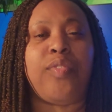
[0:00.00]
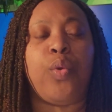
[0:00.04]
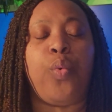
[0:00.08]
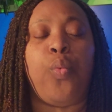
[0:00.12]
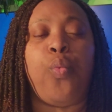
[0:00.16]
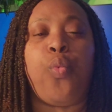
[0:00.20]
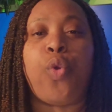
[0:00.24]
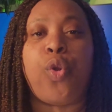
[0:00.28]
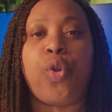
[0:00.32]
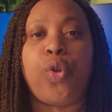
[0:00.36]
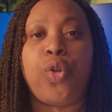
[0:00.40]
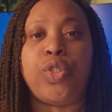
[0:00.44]
the
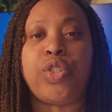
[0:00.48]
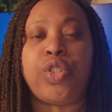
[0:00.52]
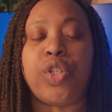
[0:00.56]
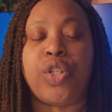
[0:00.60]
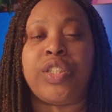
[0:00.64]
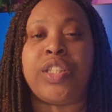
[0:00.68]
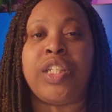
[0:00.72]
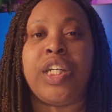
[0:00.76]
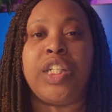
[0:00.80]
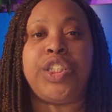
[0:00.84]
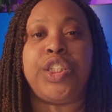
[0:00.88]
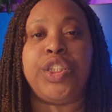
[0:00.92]
words are
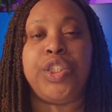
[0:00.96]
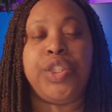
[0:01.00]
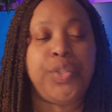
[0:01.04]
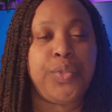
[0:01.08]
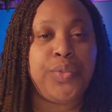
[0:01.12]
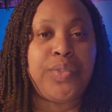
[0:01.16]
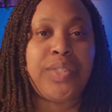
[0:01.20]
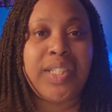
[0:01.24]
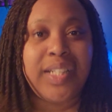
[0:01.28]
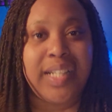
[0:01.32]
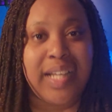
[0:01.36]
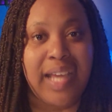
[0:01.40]
touching
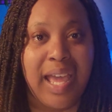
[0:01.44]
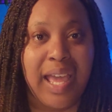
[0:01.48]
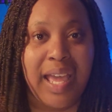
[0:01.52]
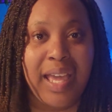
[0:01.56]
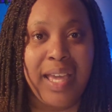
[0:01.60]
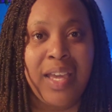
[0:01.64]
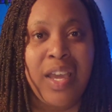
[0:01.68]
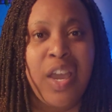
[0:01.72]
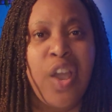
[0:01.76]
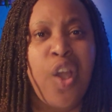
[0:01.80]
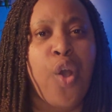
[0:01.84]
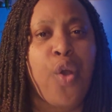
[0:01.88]
you today,